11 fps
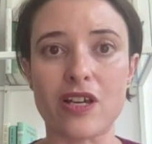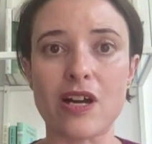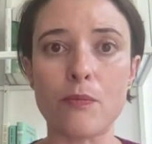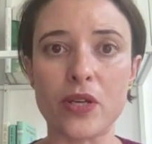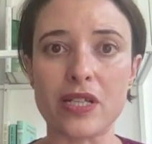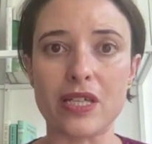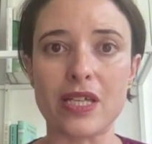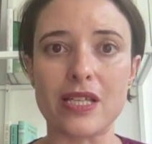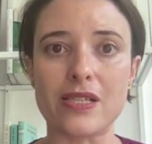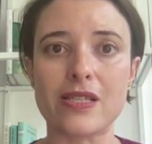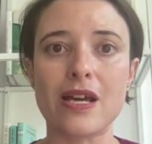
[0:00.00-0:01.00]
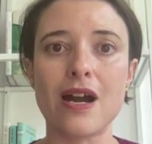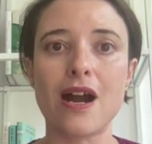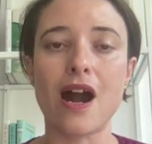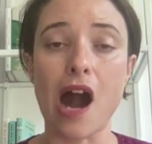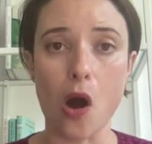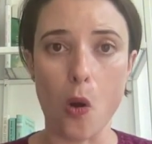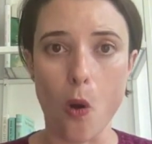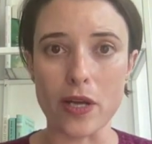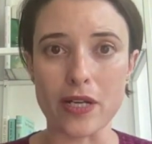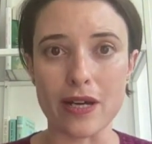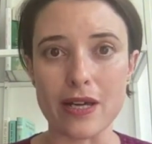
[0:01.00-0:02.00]
companies are
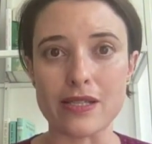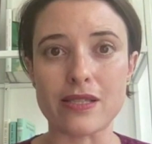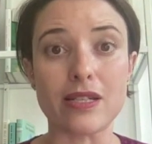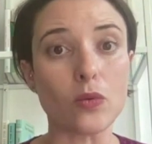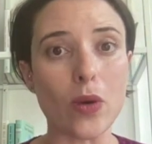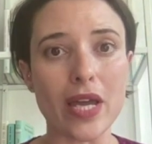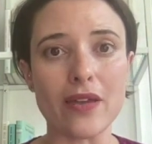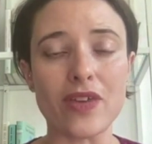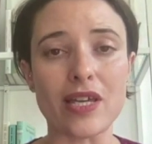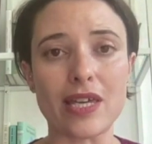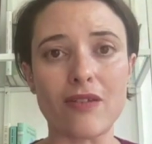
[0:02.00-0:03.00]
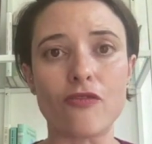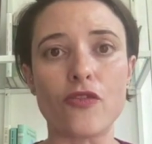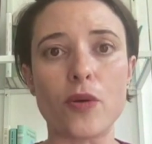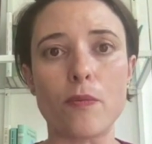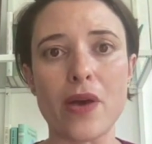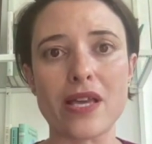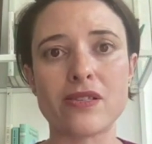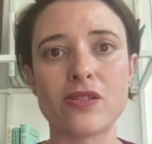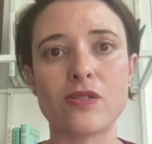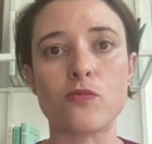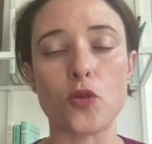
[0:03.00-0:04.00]
organized in a way that give the
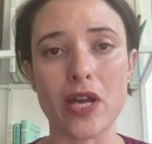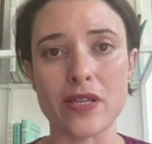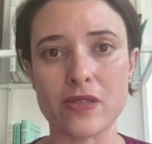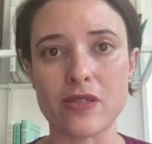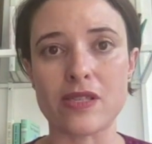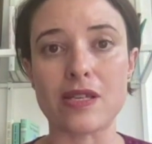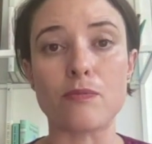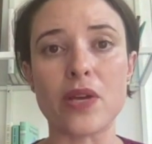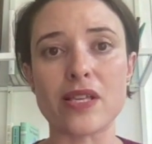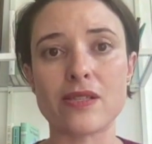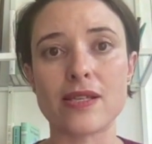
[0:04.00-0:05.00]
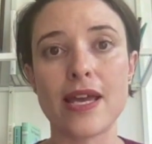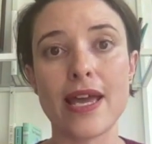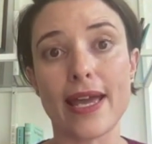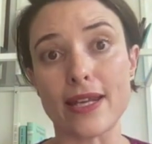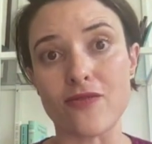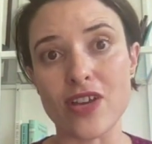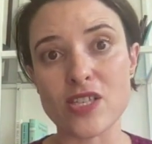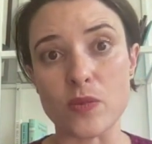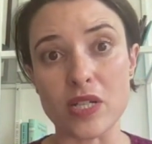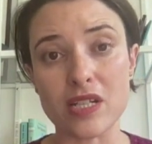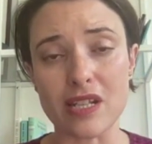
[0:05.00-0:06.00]
best prices and best
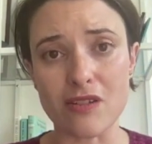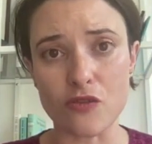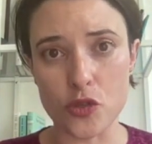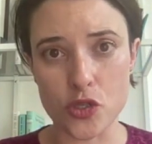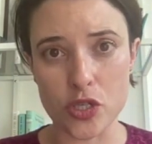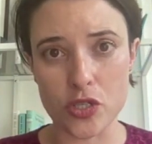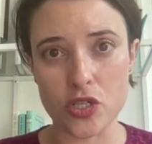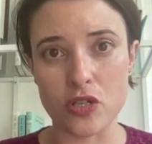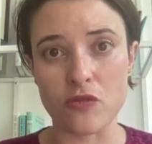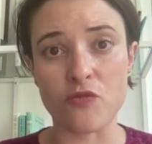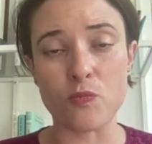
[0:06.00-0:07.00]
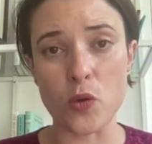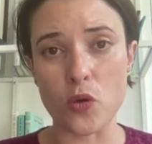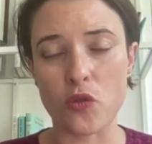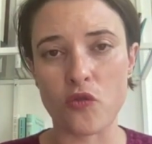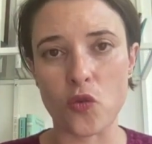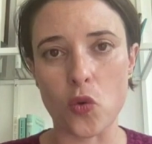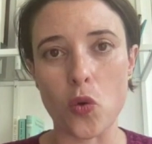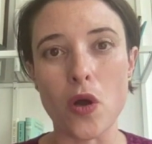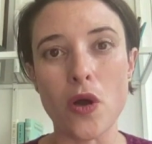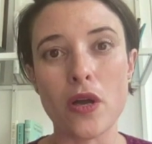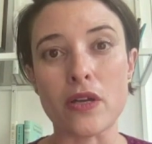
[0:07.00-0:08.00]
investment in infrastructure, both for
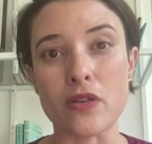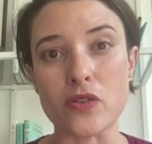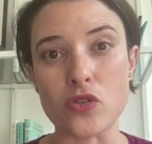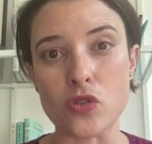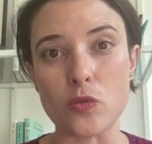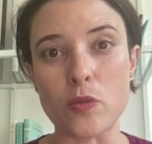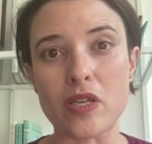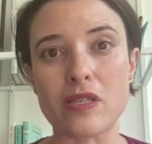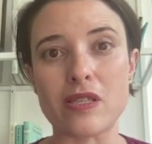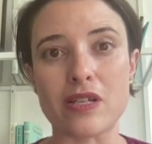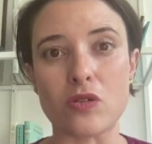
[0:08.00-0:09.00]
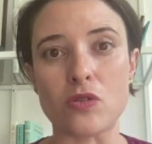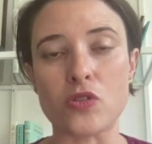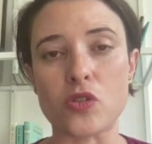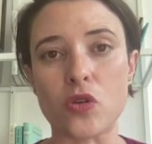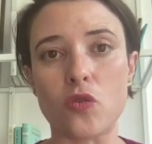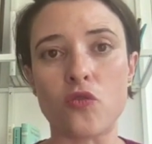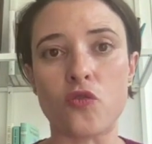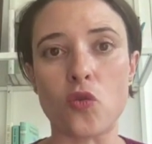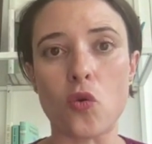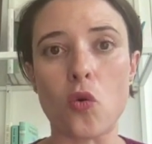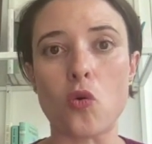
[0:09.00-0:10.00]
consumers and also
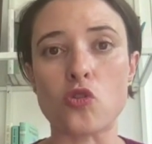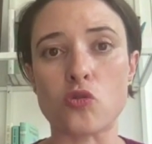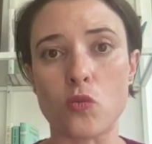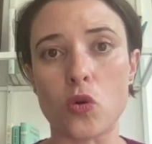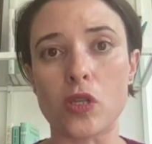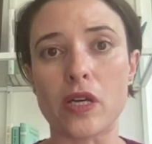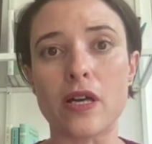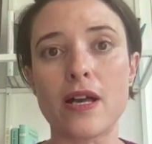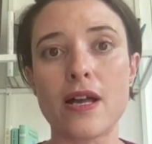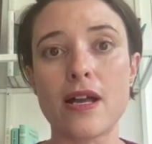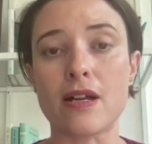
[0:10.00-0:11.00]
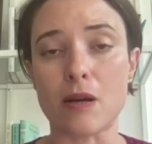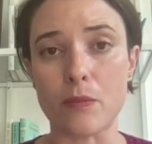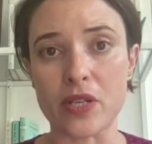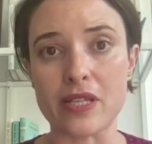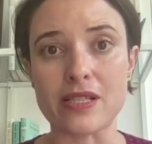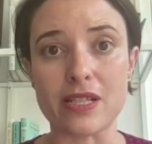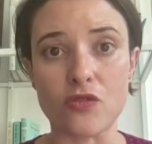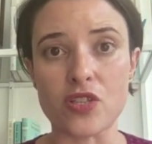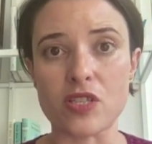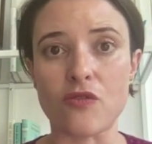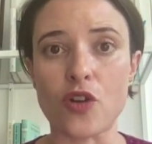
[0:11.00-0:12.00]
for smaller companies,
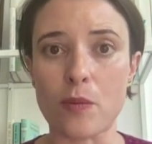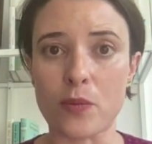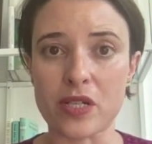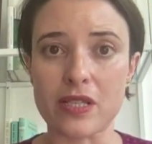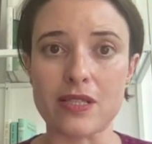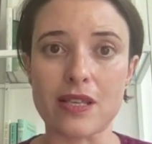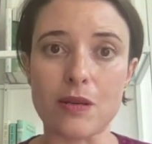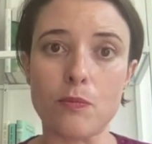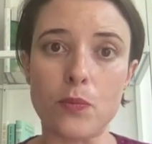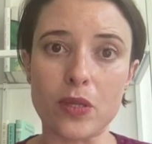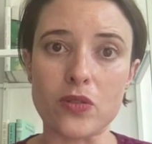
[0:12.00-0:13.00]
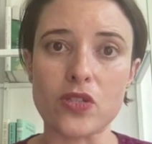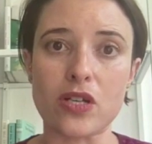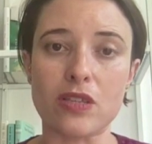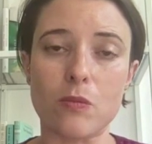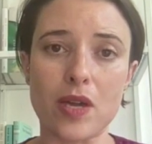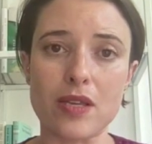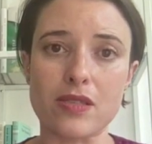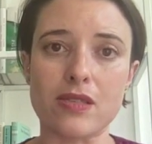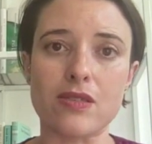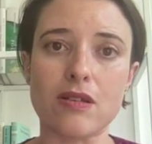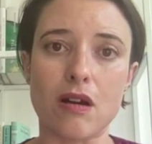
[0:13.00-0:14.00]
innovative companies that are built on the
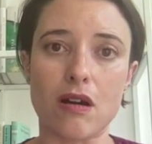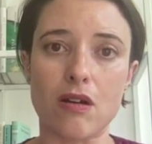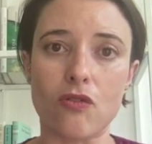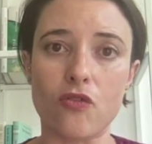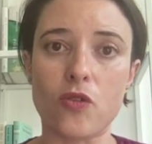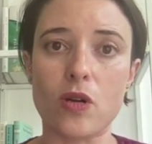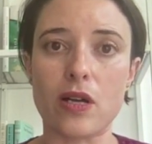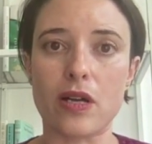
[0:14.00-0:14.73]
basis of